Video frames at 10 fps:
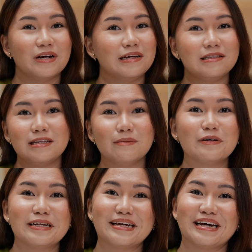hindi mo
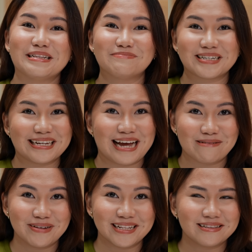na yan
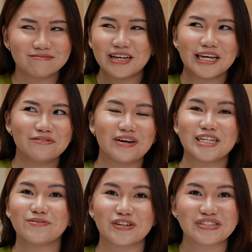magagamit. And
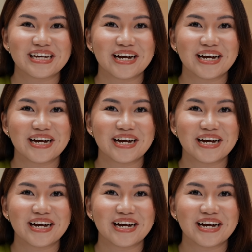vice versa.